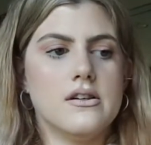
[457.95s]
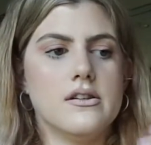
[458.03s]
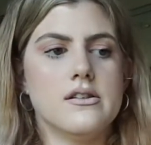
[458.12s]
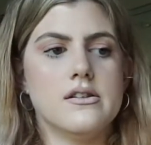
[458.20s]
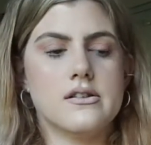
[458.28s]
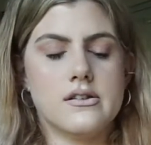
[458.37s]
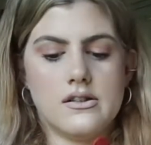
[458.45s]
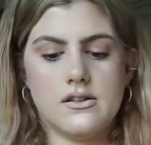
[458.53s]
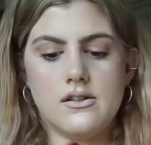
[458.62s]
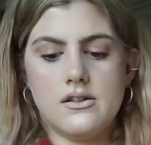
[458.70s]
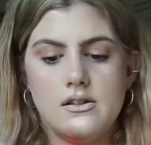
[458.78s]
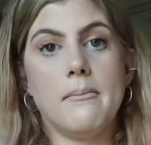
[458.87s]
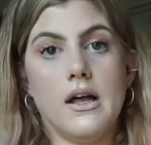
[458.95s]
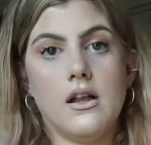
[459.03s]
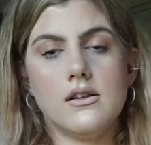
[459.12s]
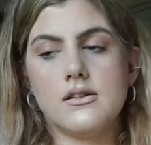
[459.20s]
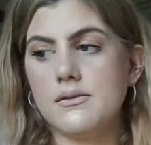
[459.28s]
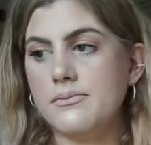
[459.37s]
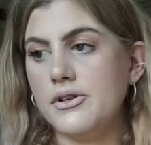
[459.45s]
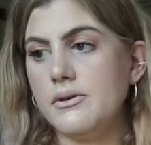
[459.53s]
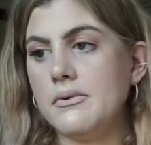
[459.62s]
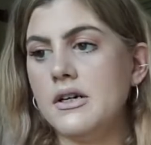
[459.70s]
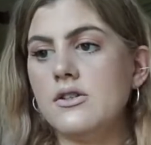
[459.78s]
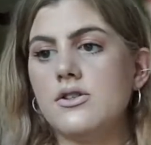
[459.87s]
is belt,
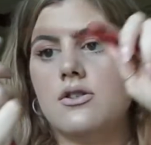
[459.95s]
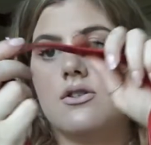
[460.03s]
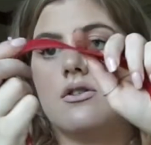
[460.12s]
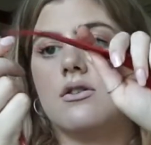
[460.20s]
pretty much.